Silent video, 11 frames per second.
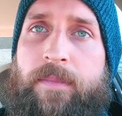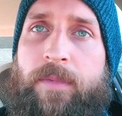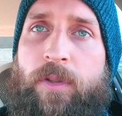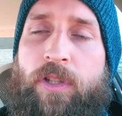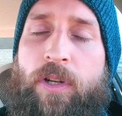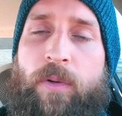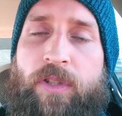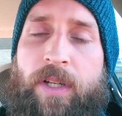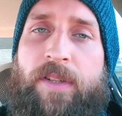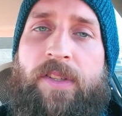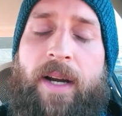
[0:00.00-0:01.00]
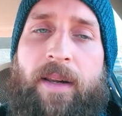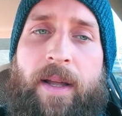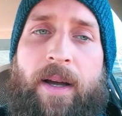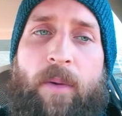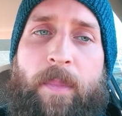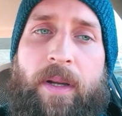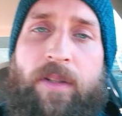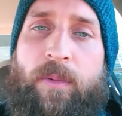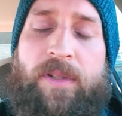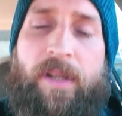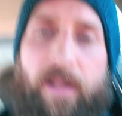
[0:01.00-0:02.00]
she decided to help me.
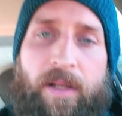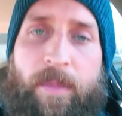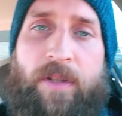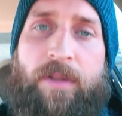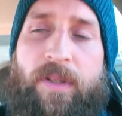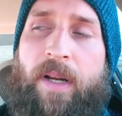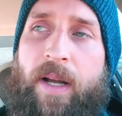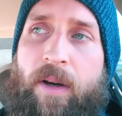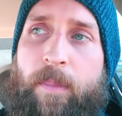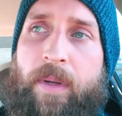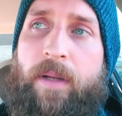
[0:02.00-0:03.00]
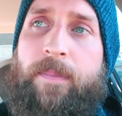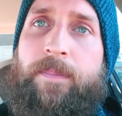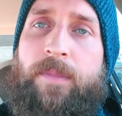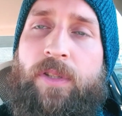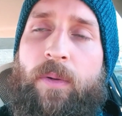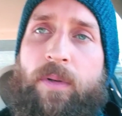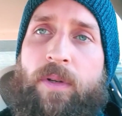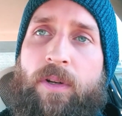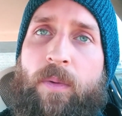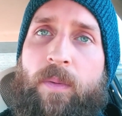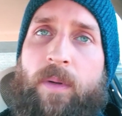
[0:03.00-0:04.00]
She wasn't going to leave me. She was going to help me. So,
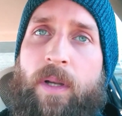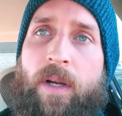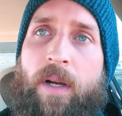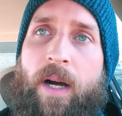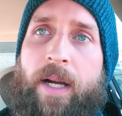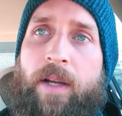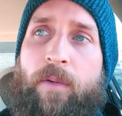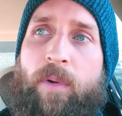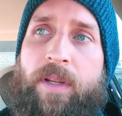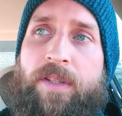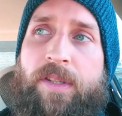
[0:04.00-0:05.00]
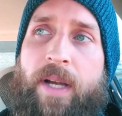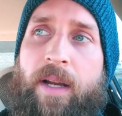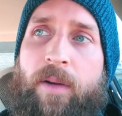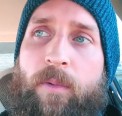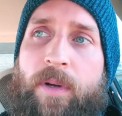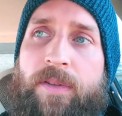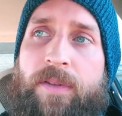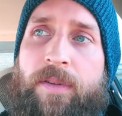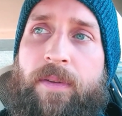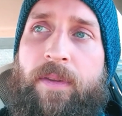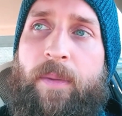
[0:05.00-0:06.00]
I could really say it
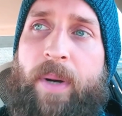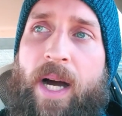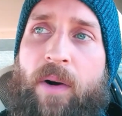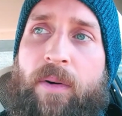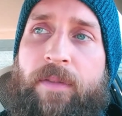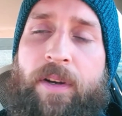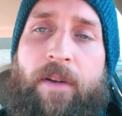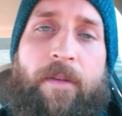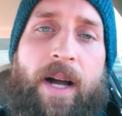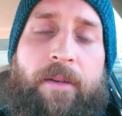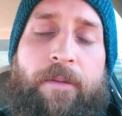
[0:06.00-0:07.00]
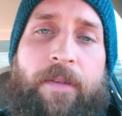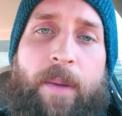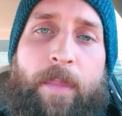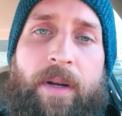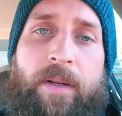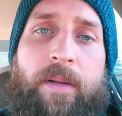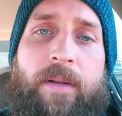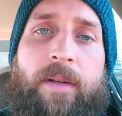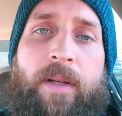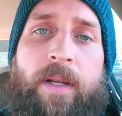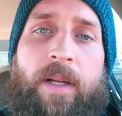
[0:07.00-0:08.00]
was the power of the divine feminine
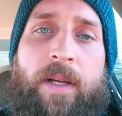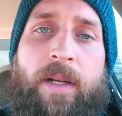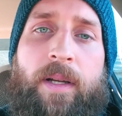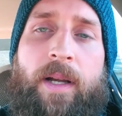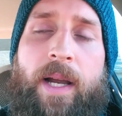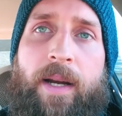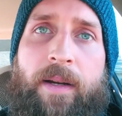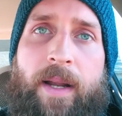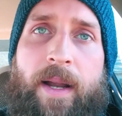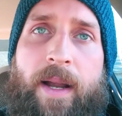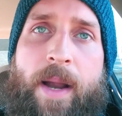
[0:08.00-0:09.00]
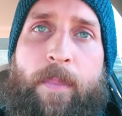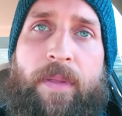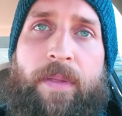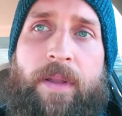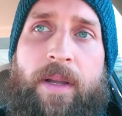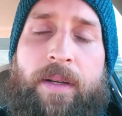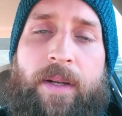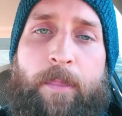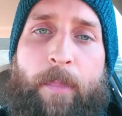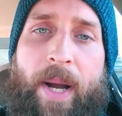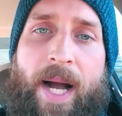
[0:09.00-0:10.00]
and empathy and
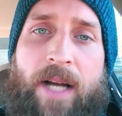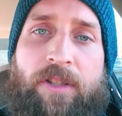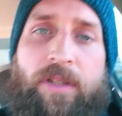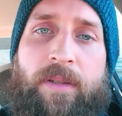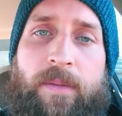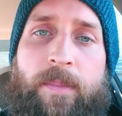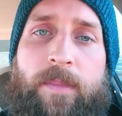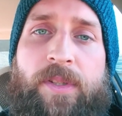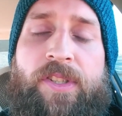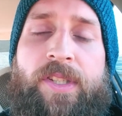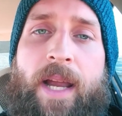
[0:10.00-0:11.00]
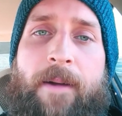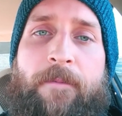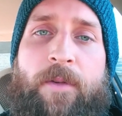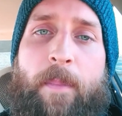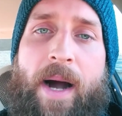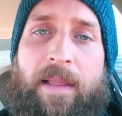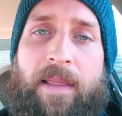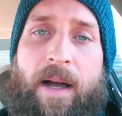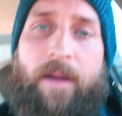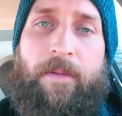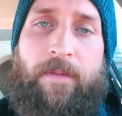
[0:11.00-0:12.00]
compassion saved my
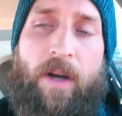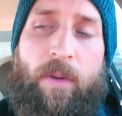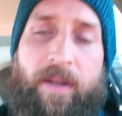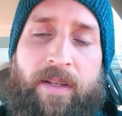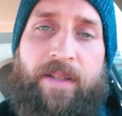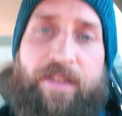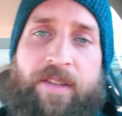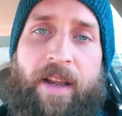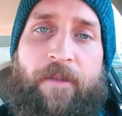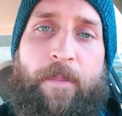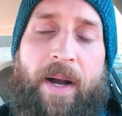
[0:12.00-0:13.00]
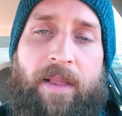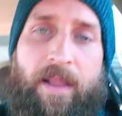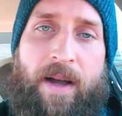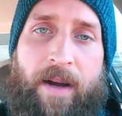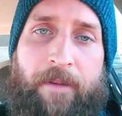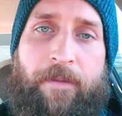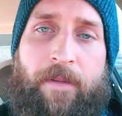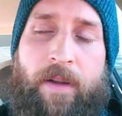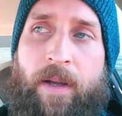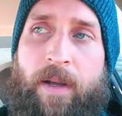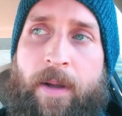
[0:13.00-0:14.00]
life. Not only did it save my life,
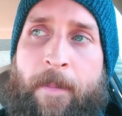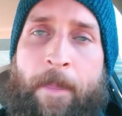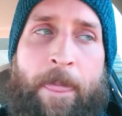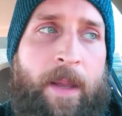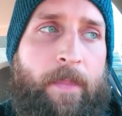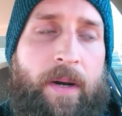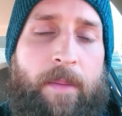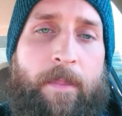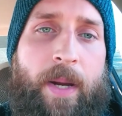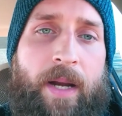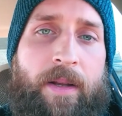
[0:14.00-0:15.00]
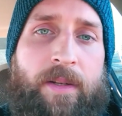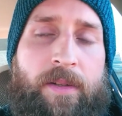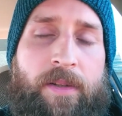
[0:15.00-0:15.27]
but it made it